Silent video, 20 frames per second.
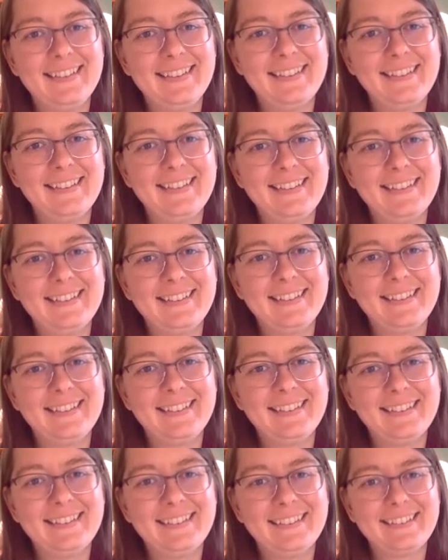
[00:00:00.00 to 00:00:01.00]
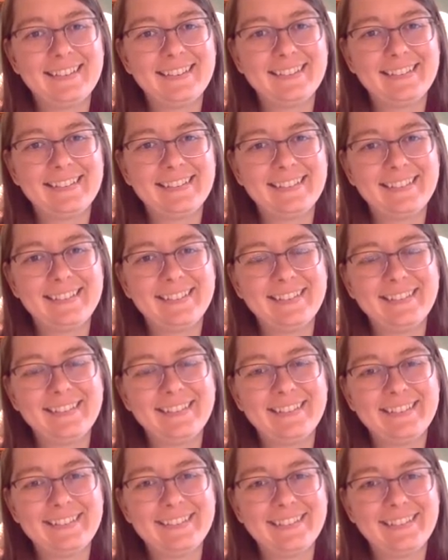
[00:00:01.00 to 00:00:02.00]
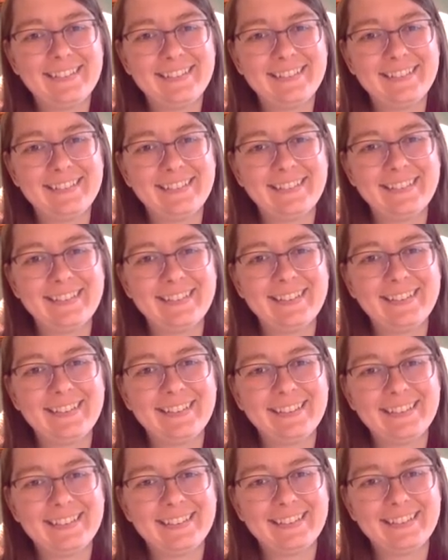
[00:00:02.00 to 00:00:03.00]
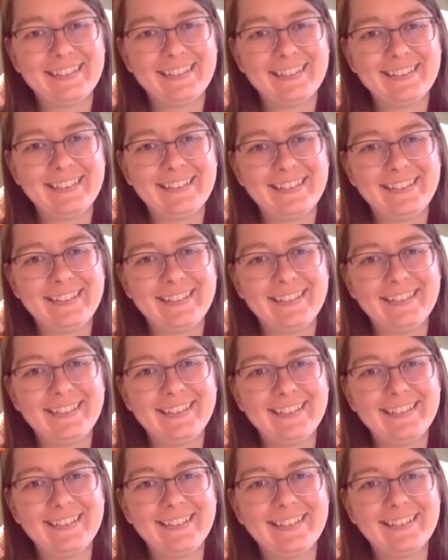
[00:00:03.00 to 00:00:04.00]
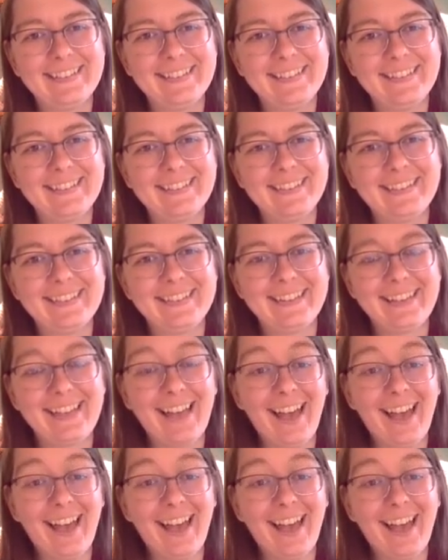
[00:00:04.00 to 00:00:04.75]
(silent)